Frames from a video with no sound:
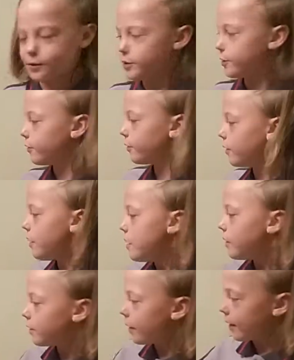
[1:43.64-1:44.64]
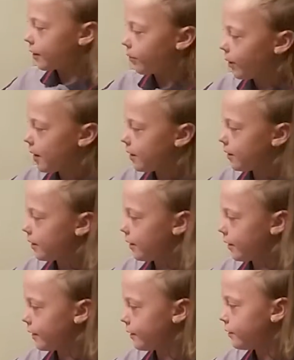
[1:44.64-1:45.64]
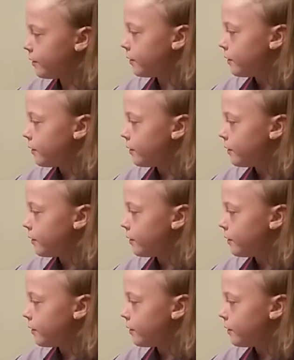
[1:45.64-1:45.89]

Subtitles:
too. Like right here,